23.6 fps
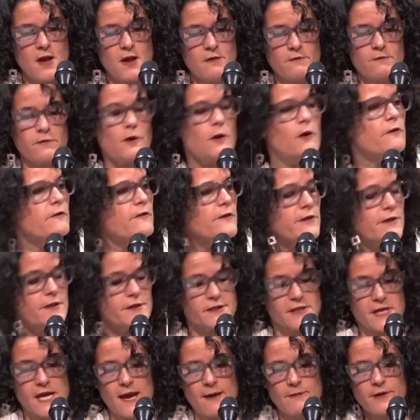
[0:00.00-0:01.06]
For over the
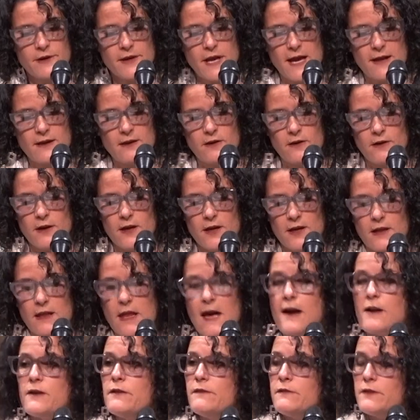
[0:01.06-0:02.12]
tabernacle a
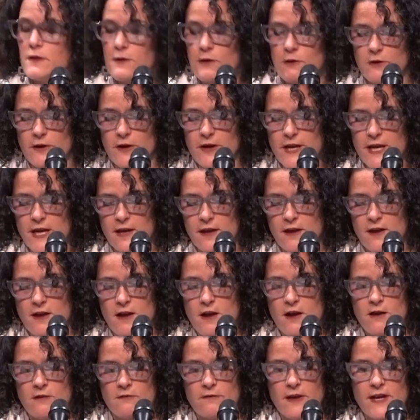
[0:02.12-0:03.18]
cloud of glory
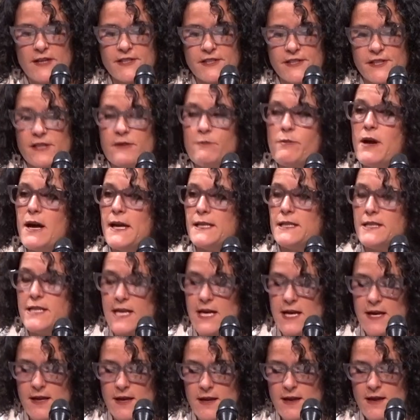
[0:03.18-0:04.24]
rested by
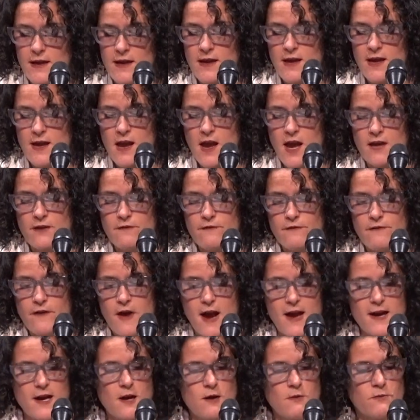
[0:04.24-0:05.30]
day, and
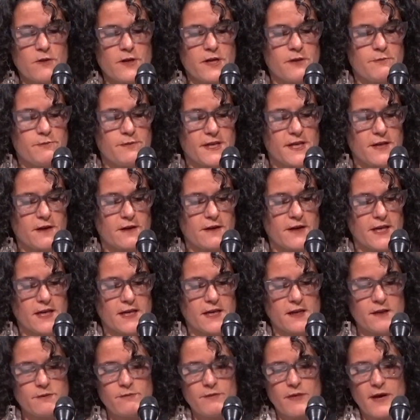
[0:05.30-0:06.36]
fire would appear
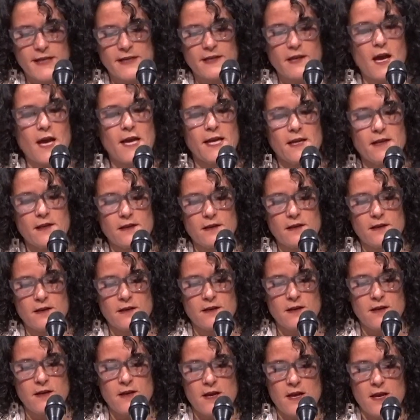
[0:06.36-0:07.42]
in it by night,
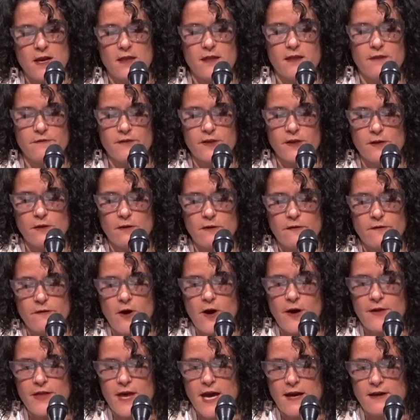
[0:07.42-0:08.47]
in the view of
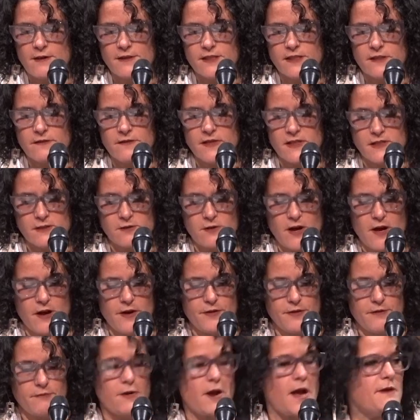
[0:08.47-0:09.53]
all the house of
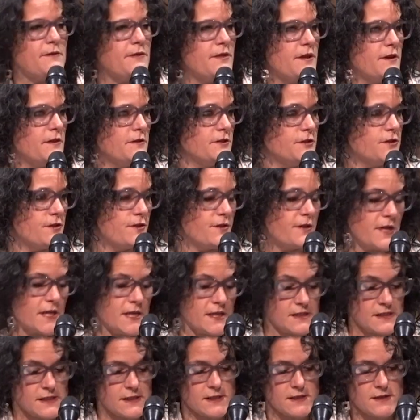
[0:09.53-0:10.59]
Israel throughout their
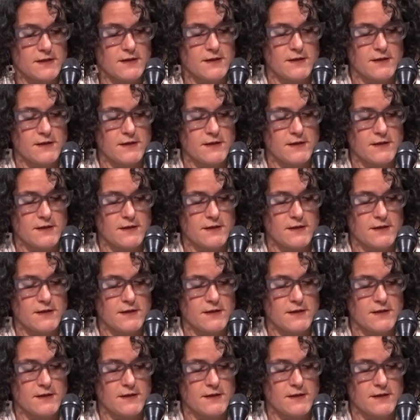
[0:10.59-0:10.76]
journeys.